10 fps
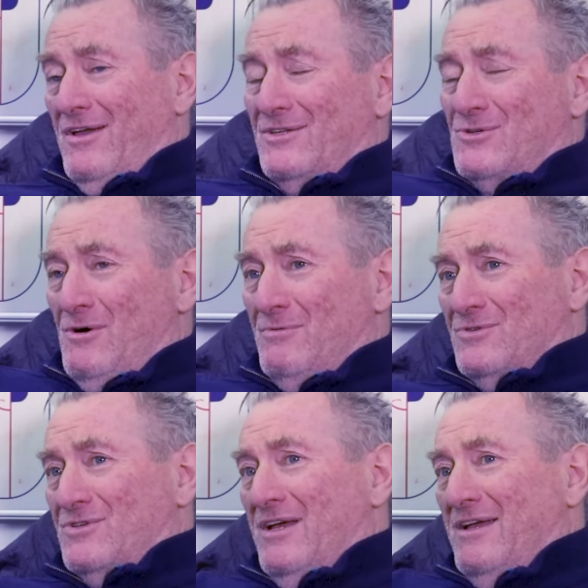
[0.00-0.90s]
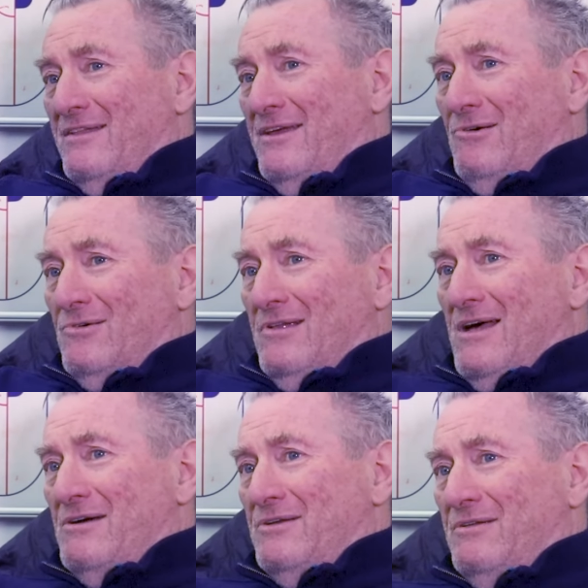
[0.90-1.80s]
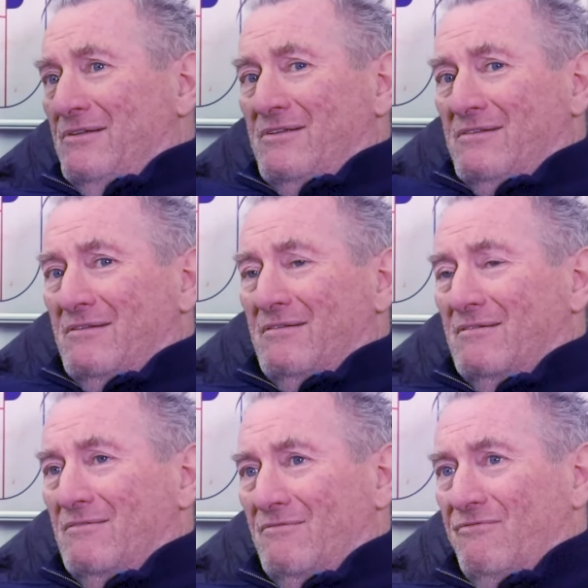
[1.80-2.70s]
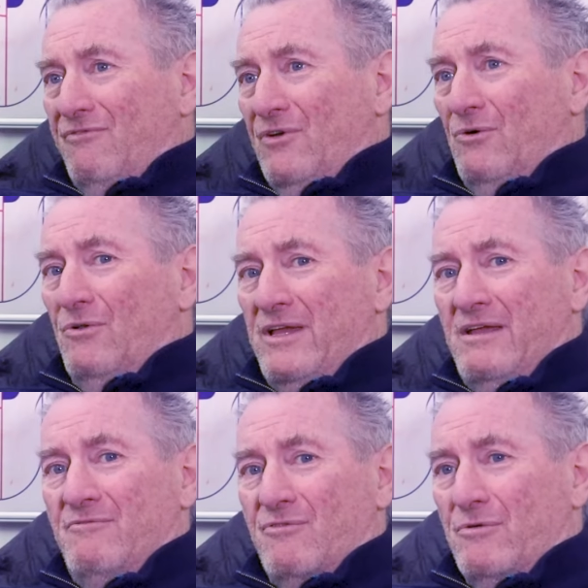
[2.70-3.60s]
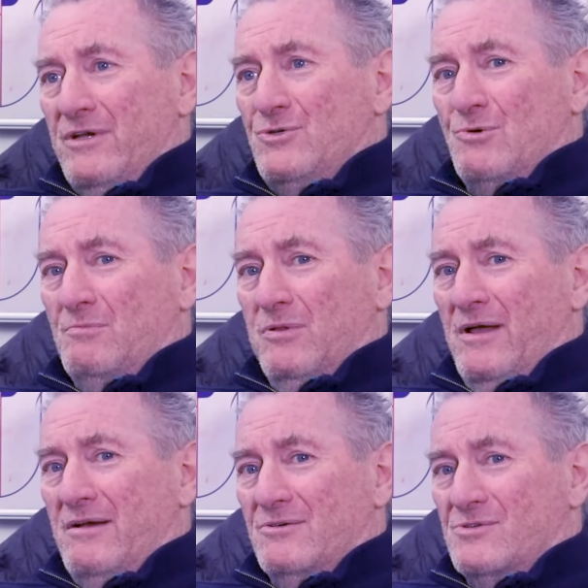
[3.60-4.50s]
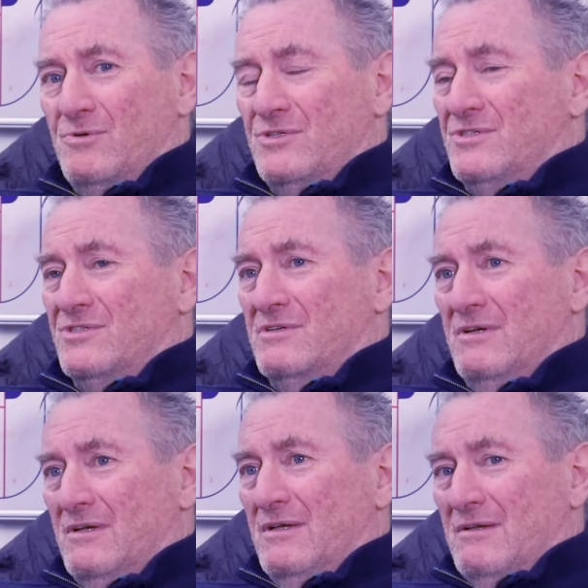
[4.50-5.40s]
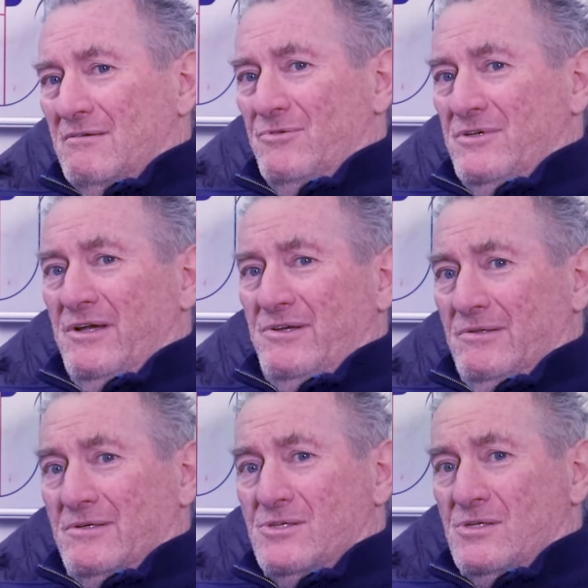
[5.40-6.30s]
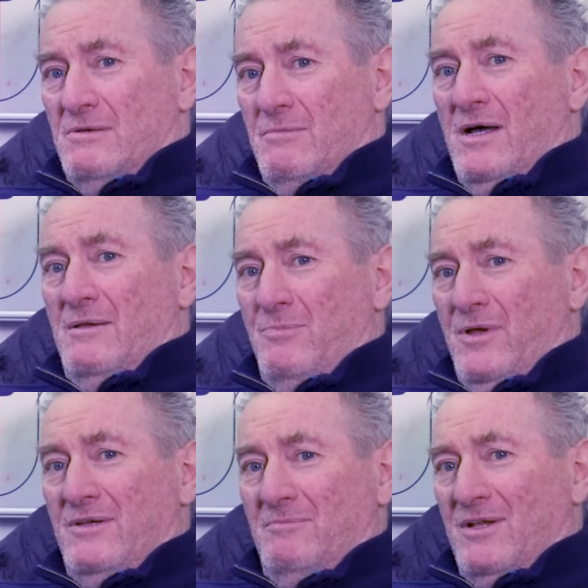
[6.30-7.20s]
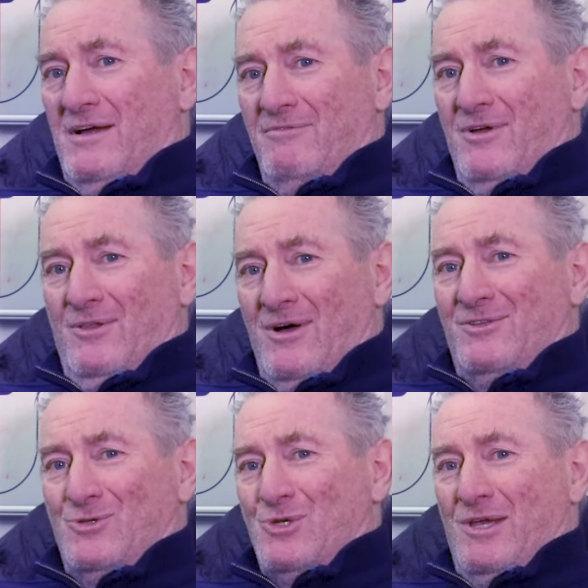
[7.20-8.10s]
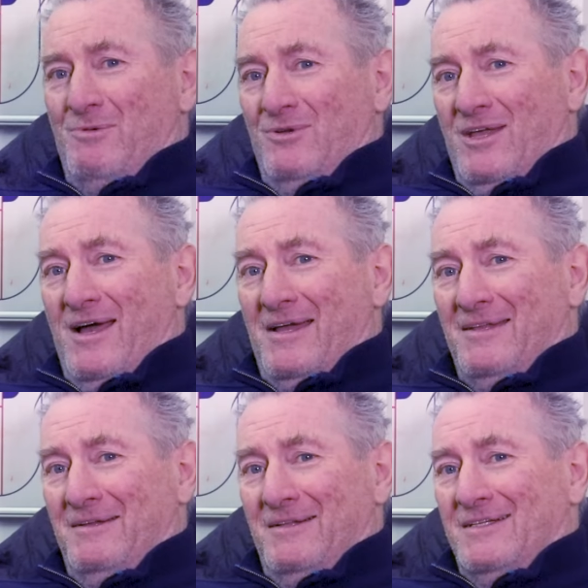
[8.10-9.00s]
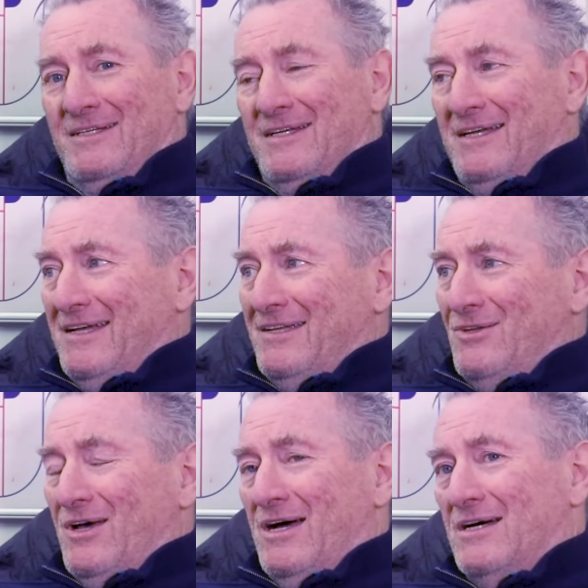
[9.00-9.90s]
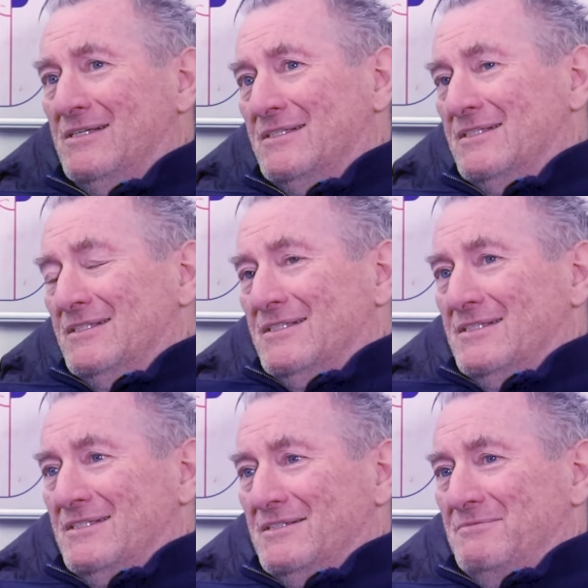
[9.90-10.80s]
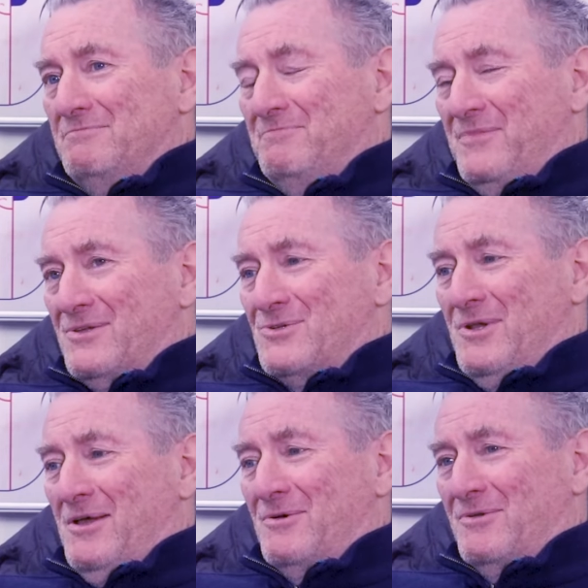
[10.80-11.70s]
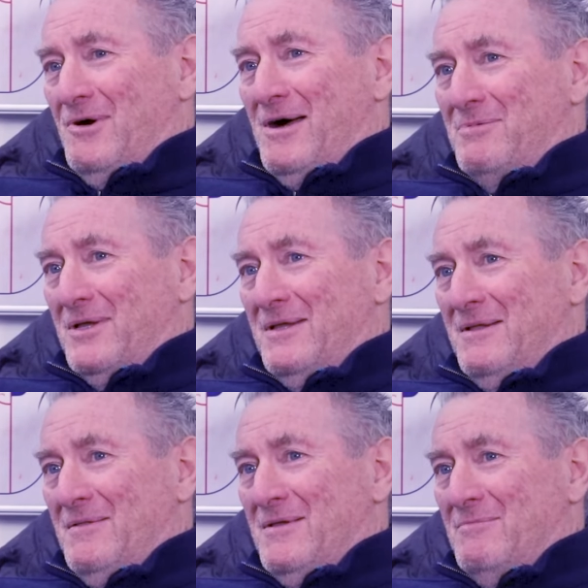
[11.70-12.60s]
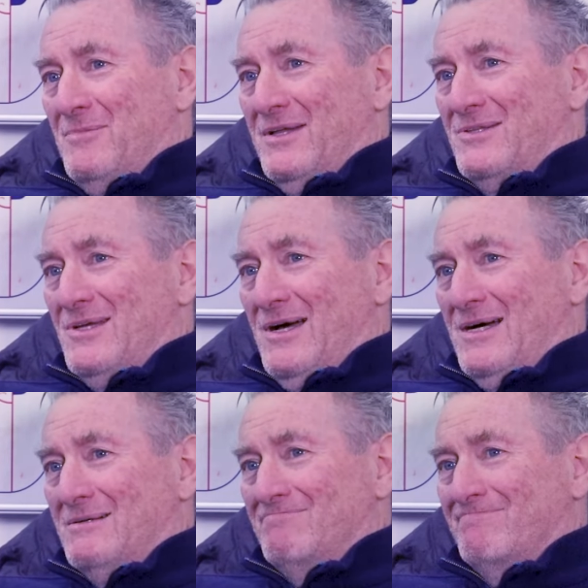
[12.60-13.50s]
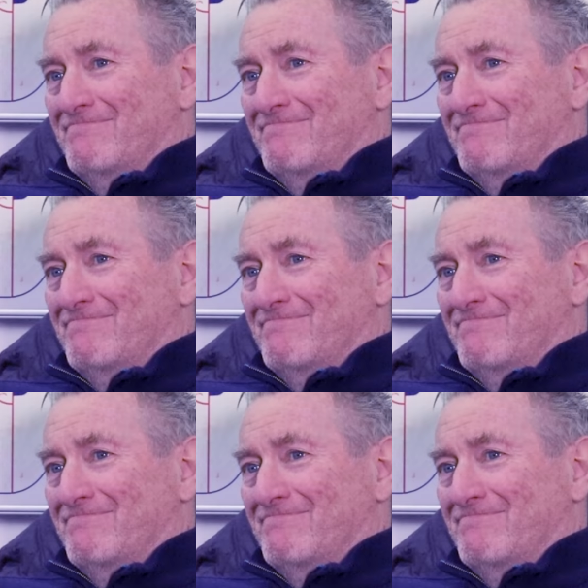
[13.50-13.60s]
it's almost, they don't allow you to fill in for injured players, which is ridiculous in my opinion, but I've got a lot to say about that. And that's another topic. But that